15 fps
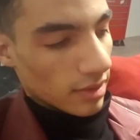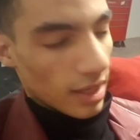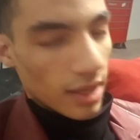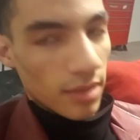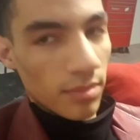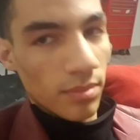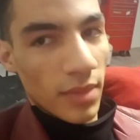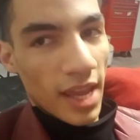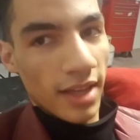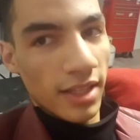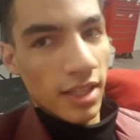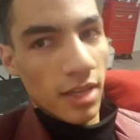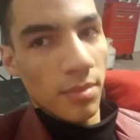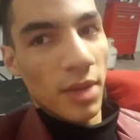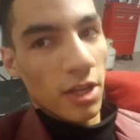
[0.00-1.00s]
adding in
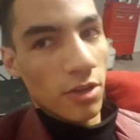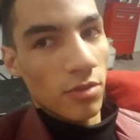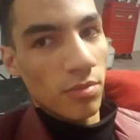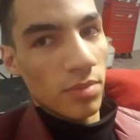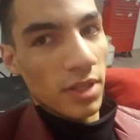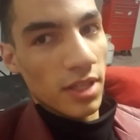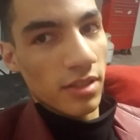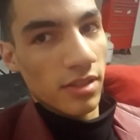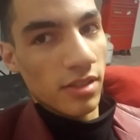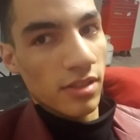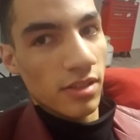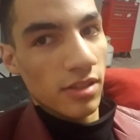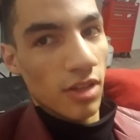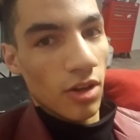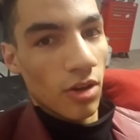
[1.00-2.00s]
my own beats.
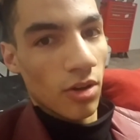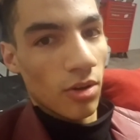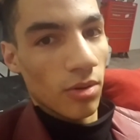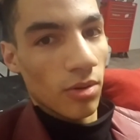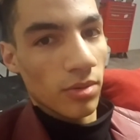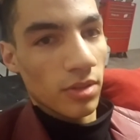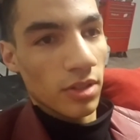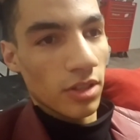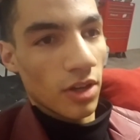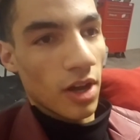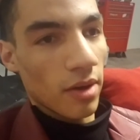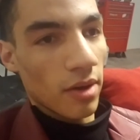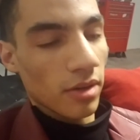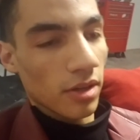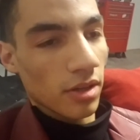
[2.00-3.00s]
So you know
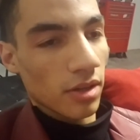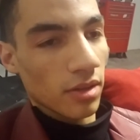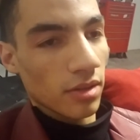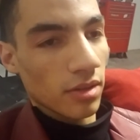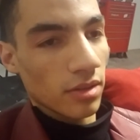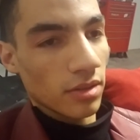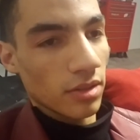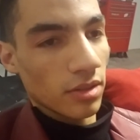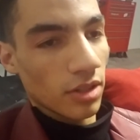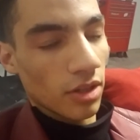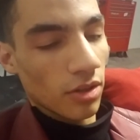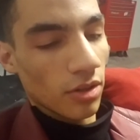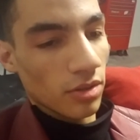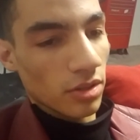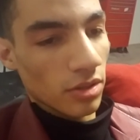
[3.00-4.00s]
how, you know,
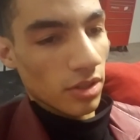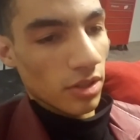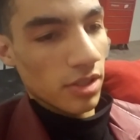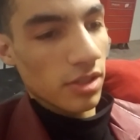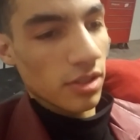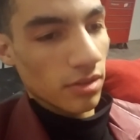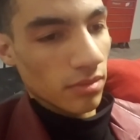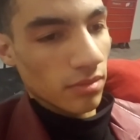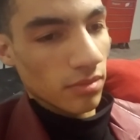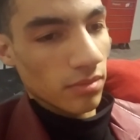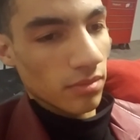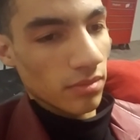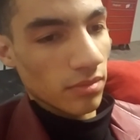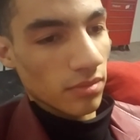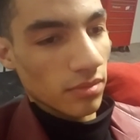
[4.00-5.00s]
you listen
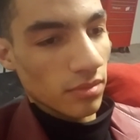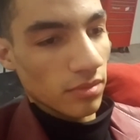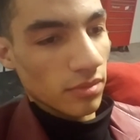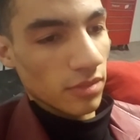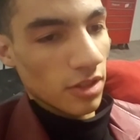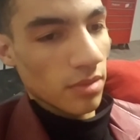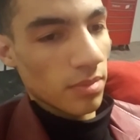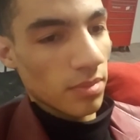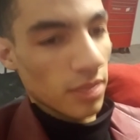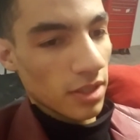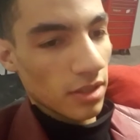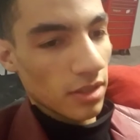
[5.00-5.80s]
to the beat